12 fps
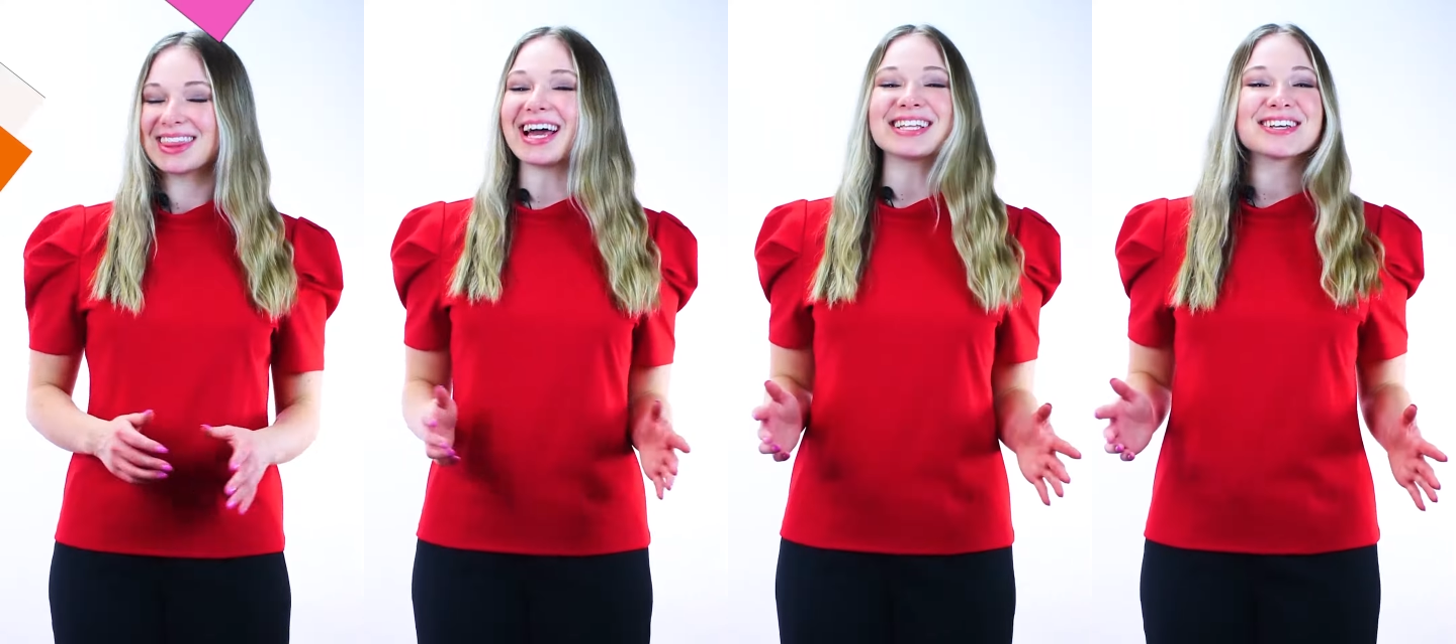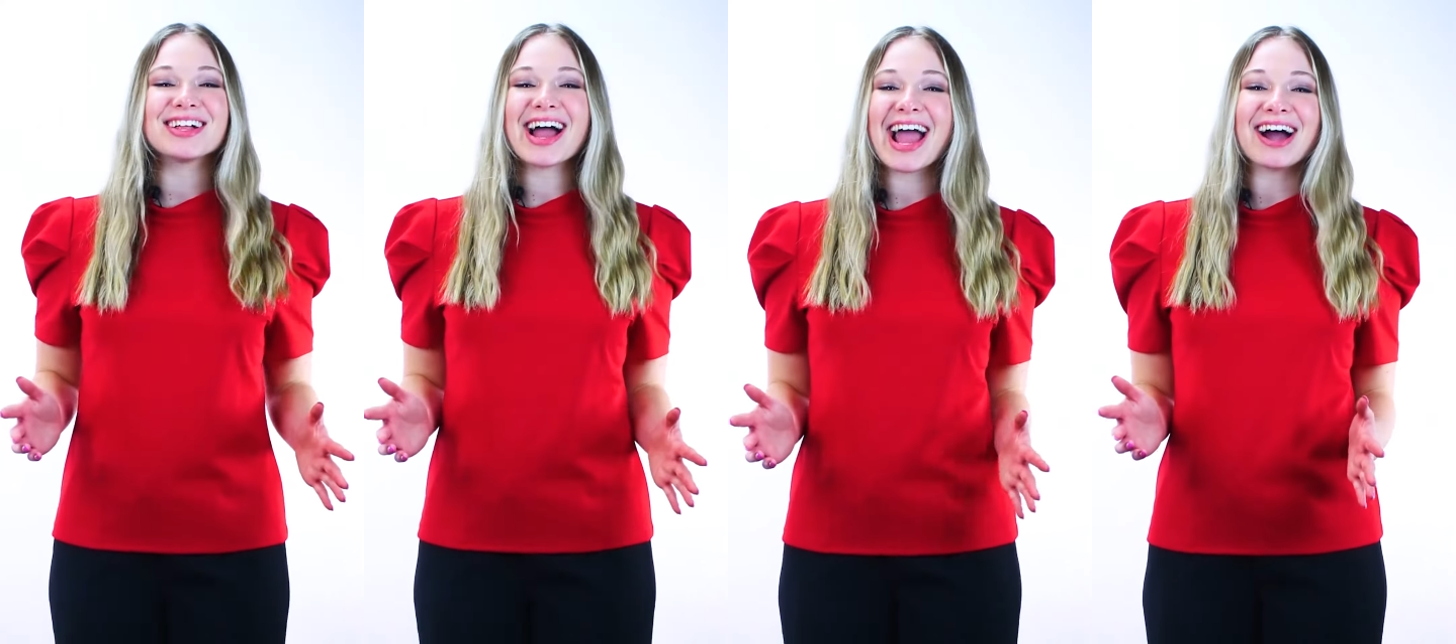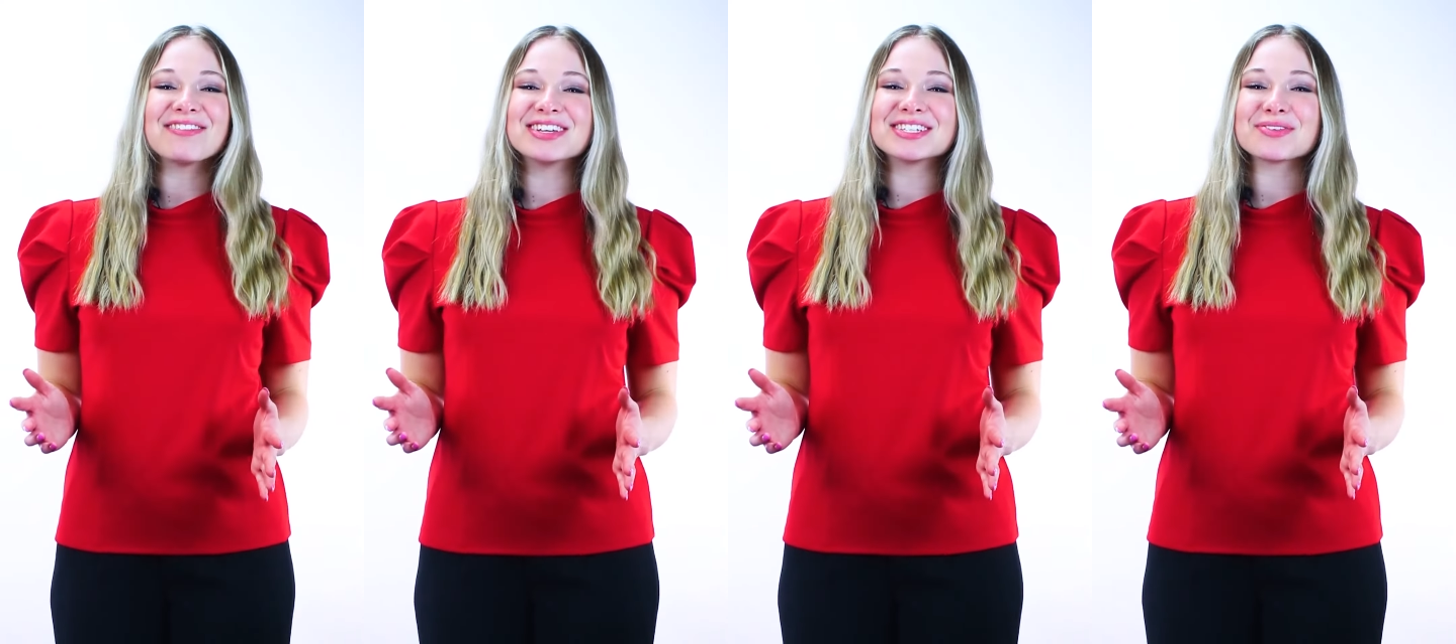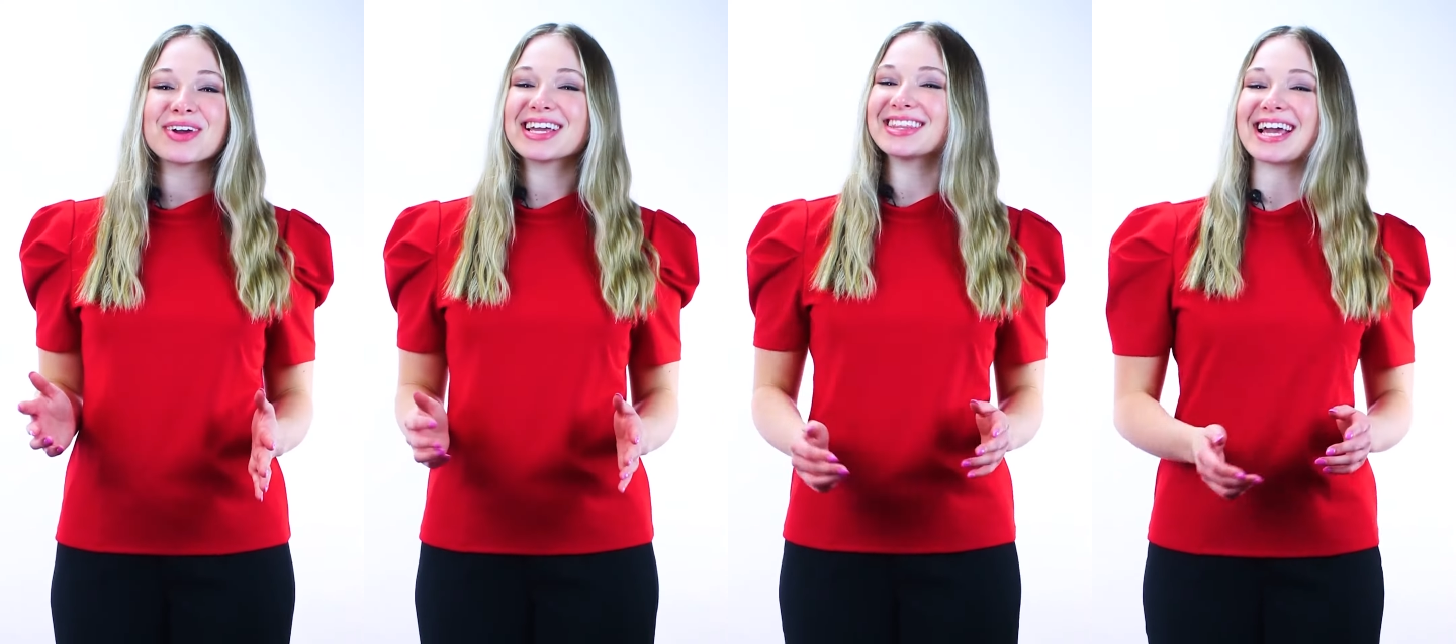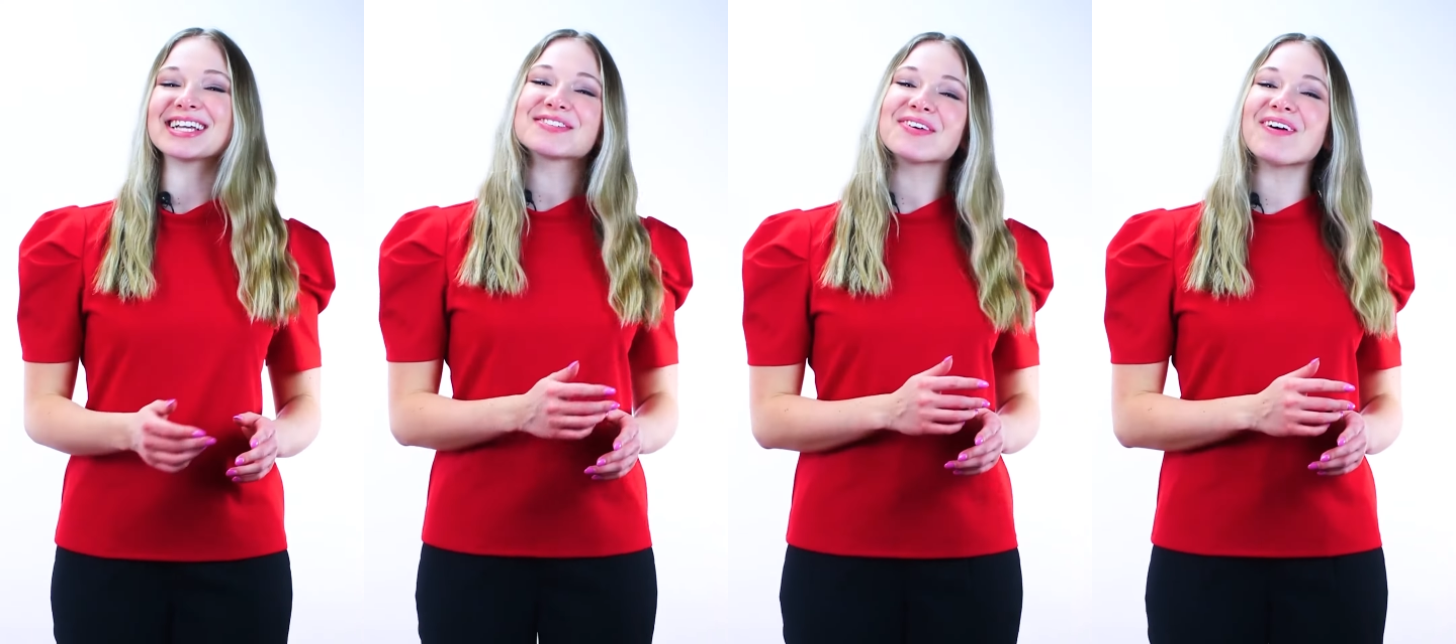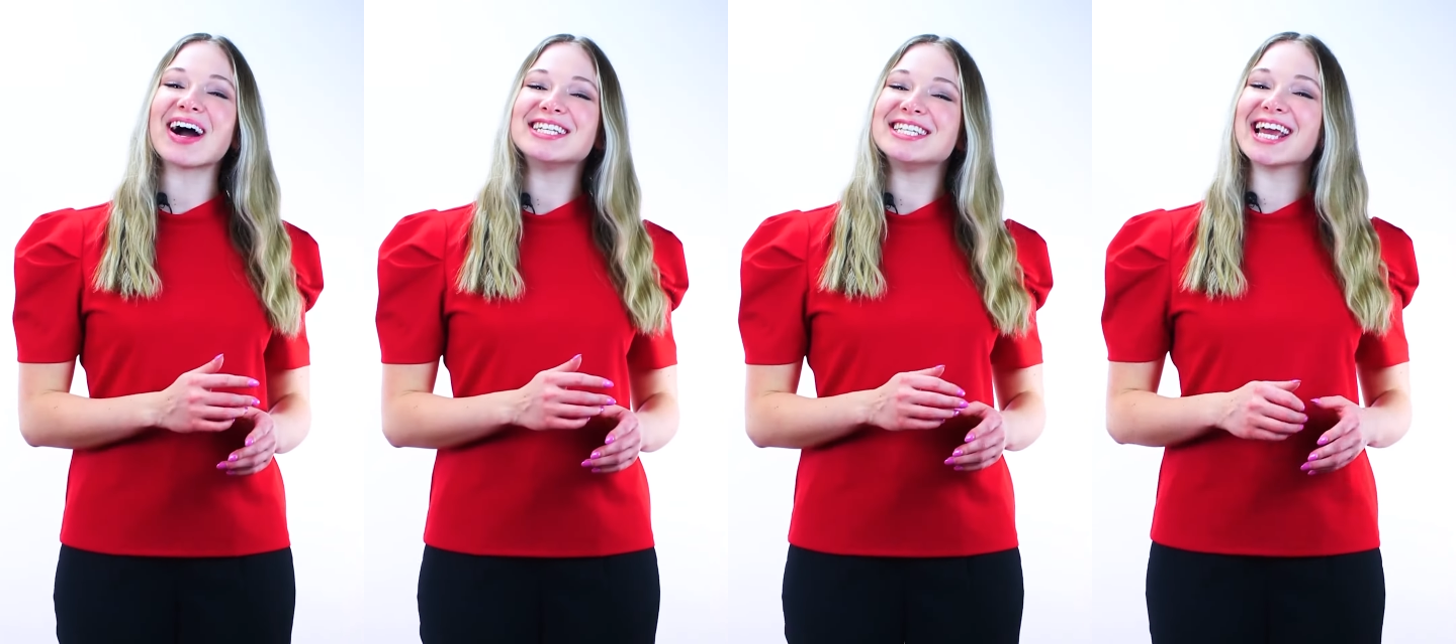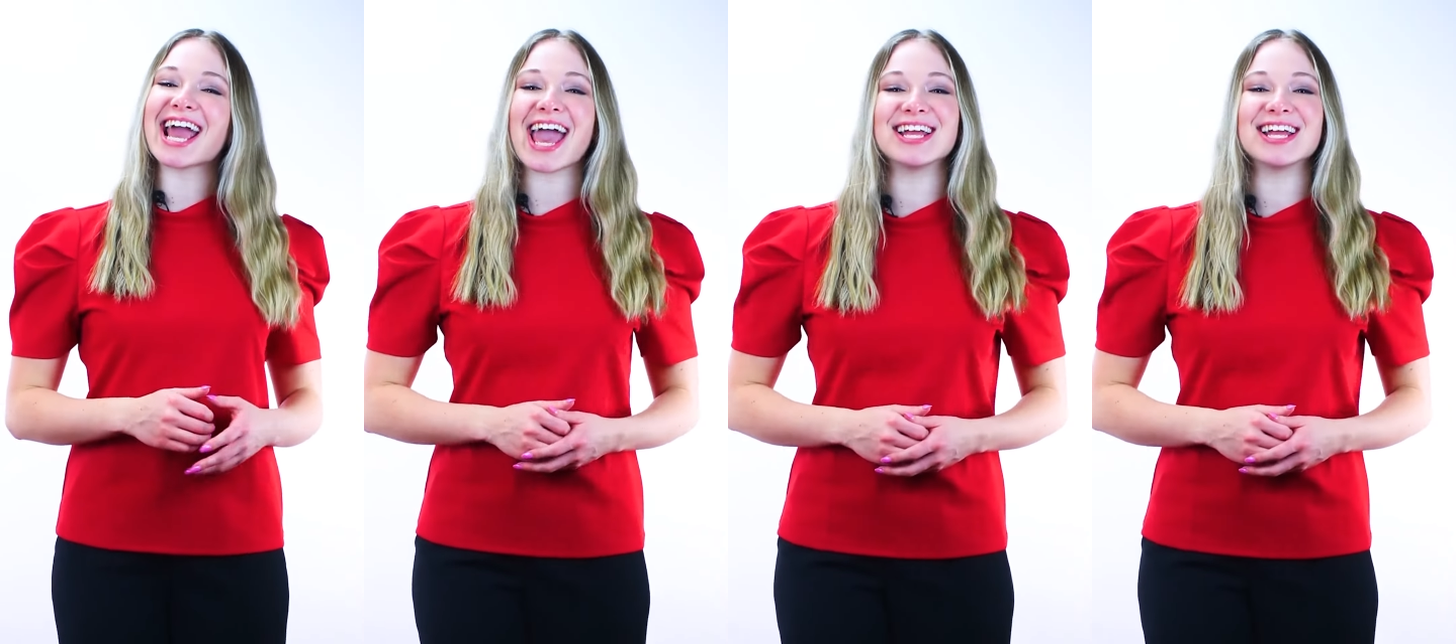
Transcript: That's all I have this week. Thanks for watching,